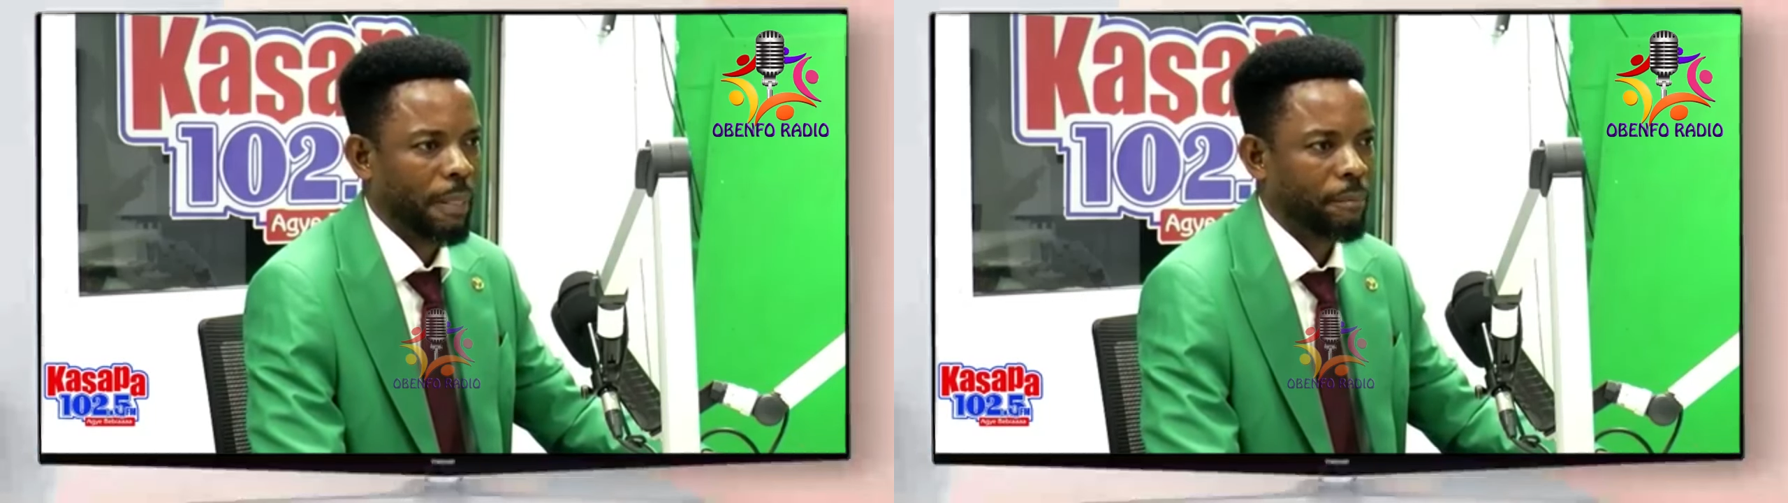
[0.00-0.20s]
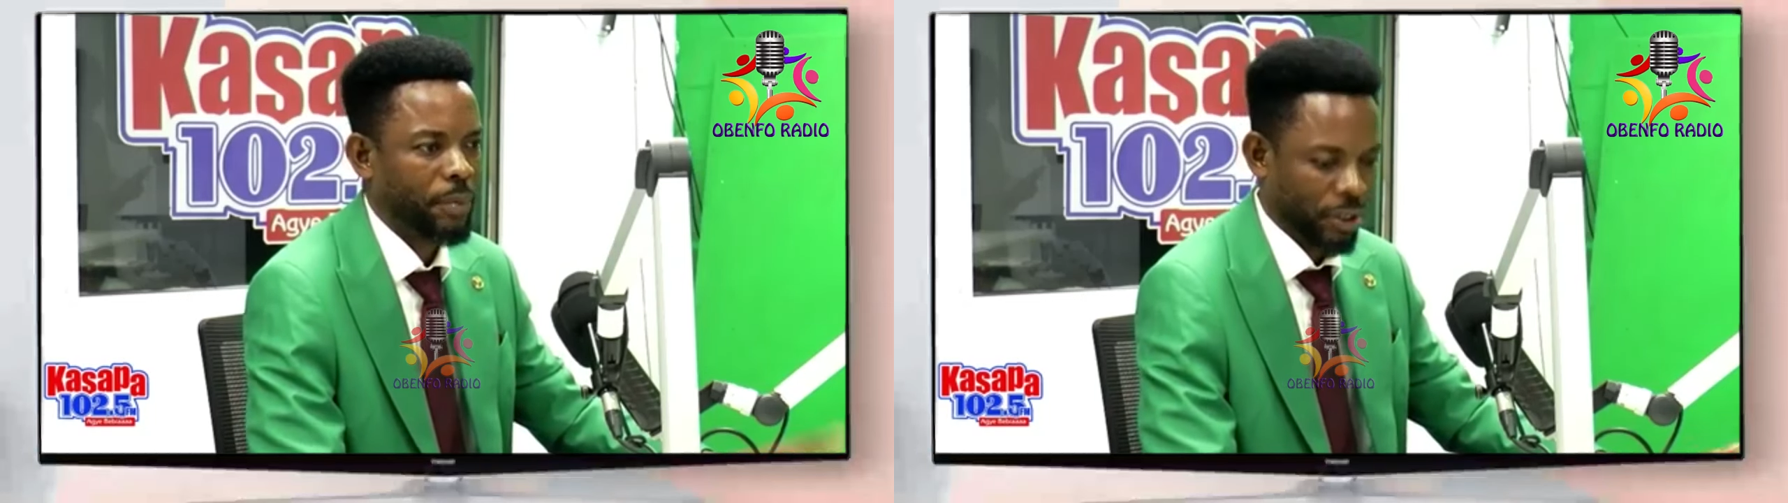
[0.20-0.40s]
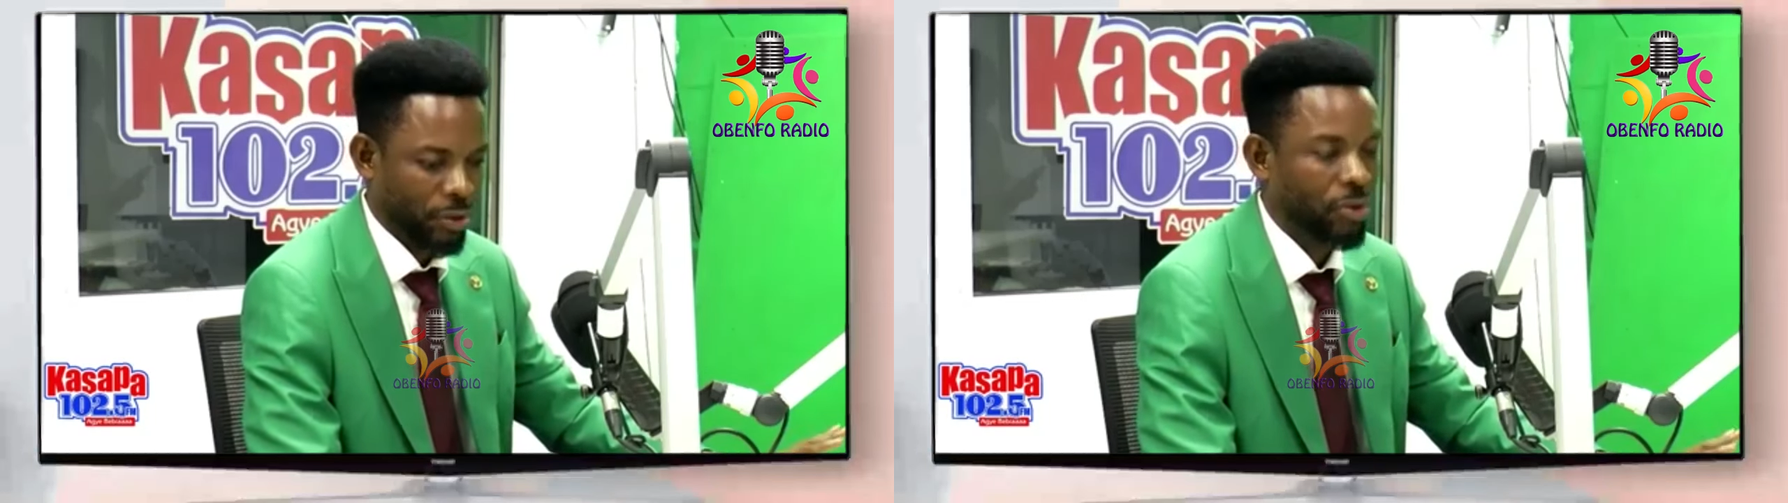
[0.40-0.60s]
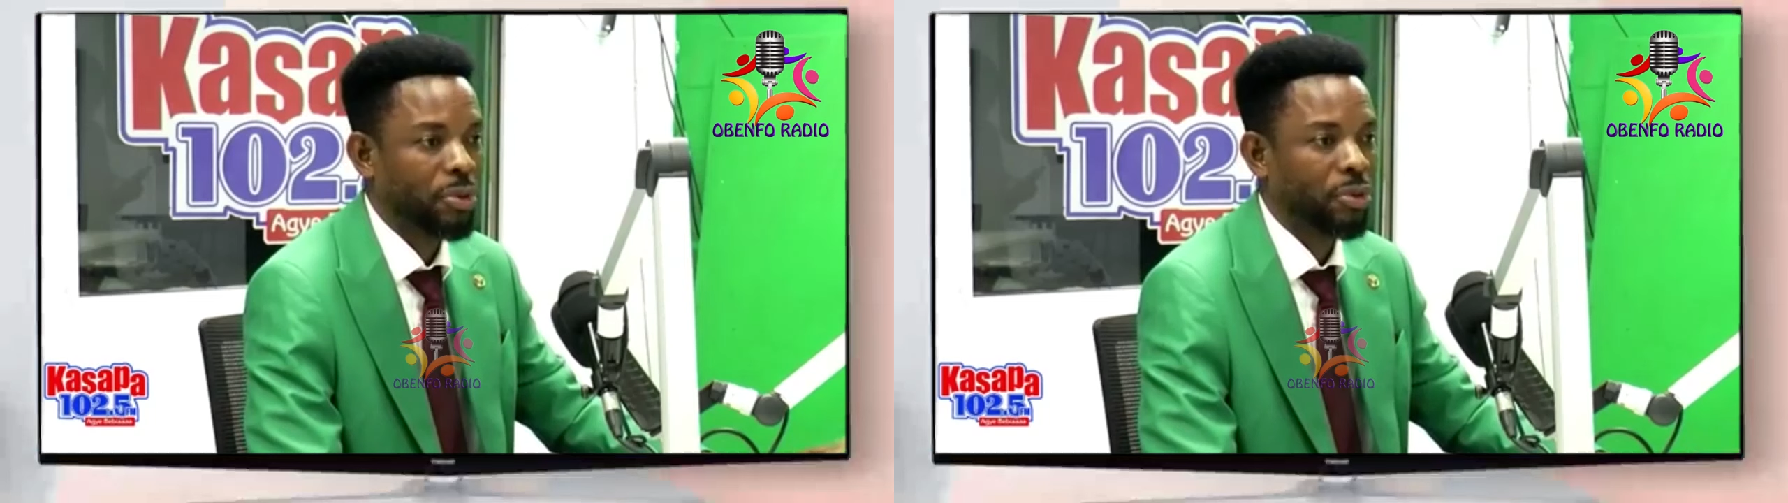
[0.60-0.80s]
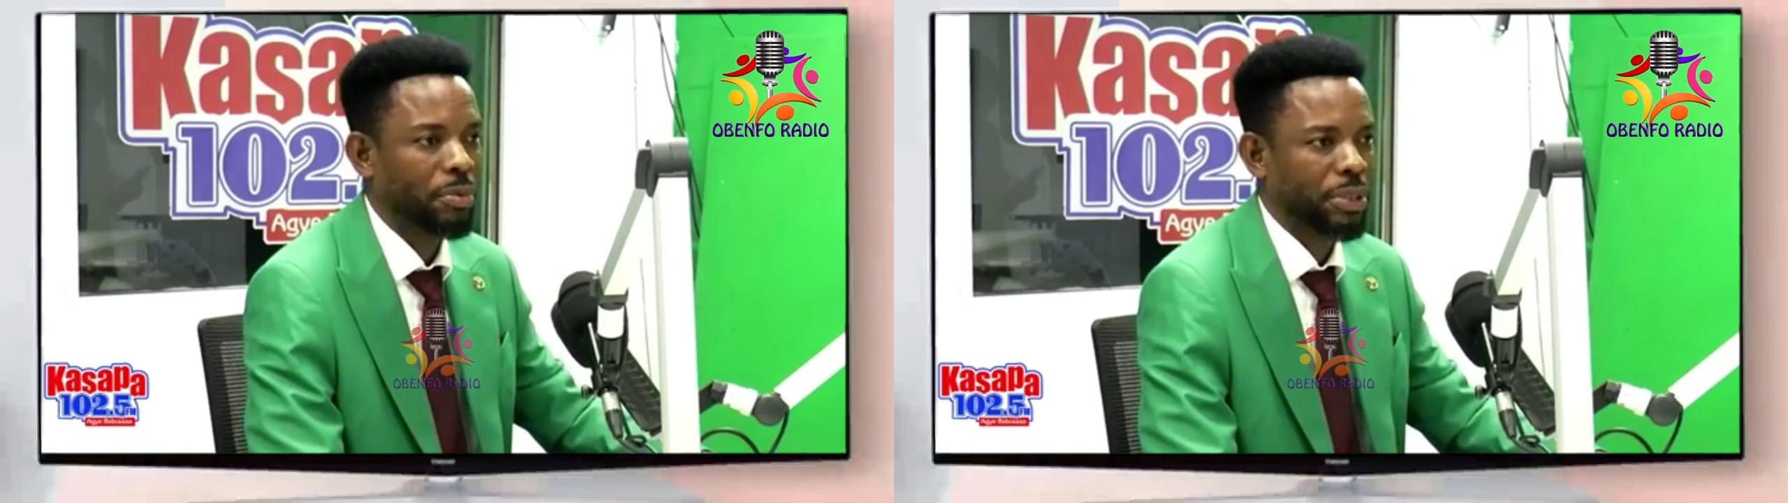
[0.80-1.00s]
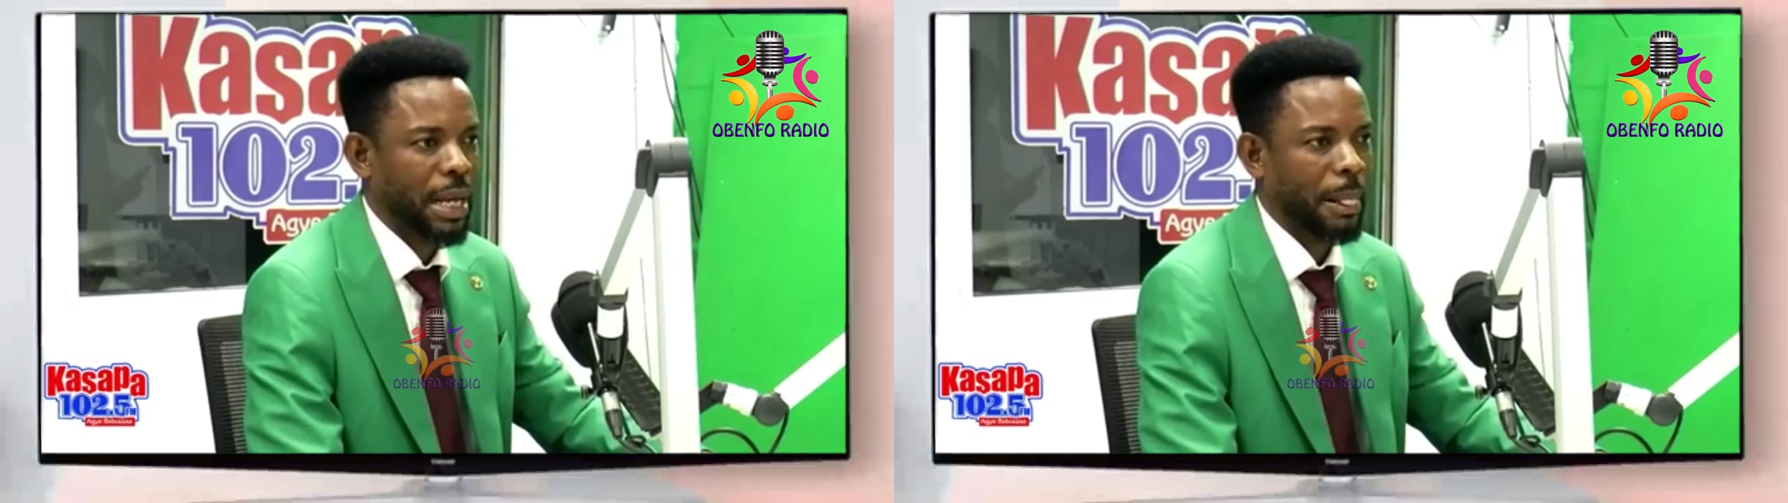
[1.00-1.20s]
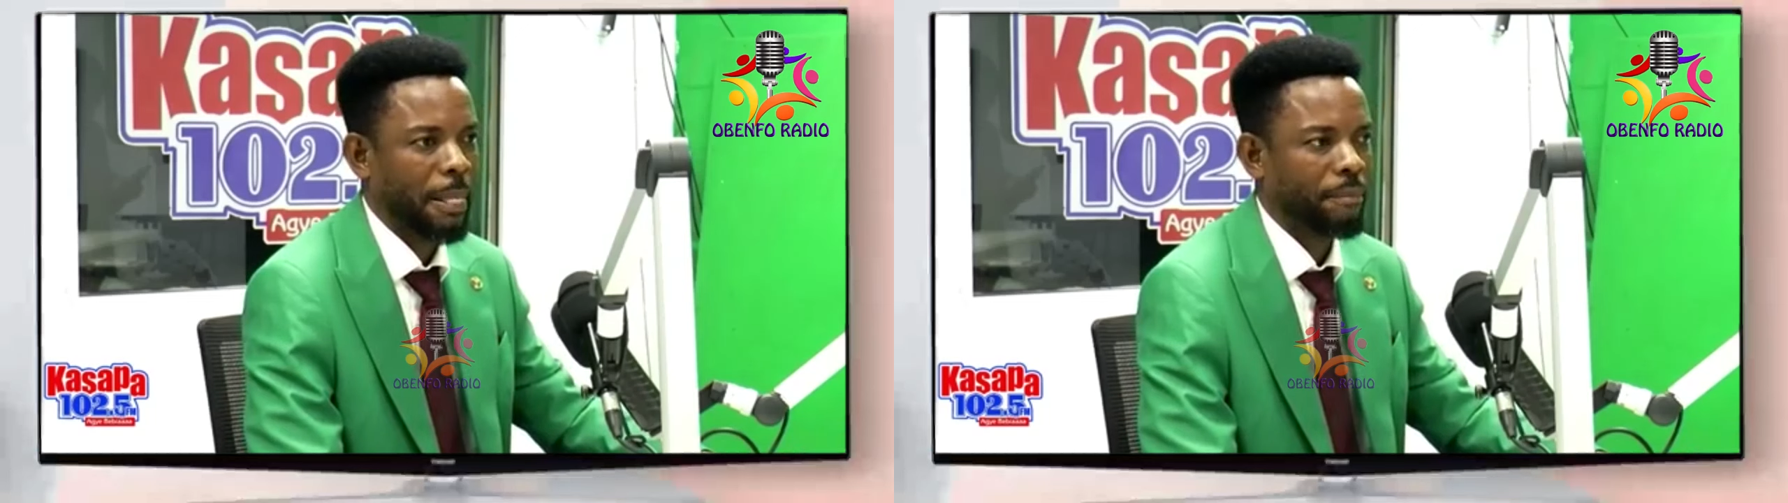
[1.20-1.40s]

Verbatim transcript: Me shall cook you comes, I'm